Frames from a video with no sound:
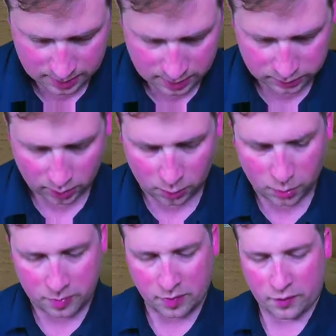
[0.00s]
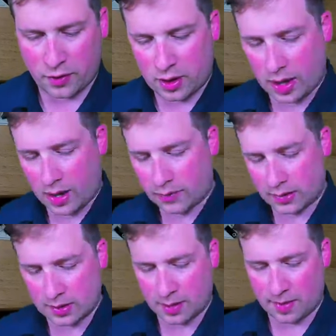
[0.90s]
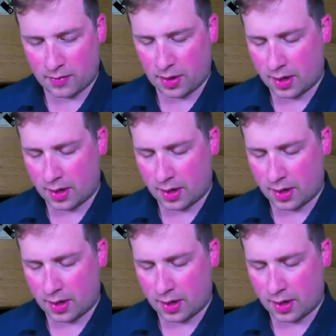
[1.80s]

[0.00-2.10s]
So I would have preferred to have these come out right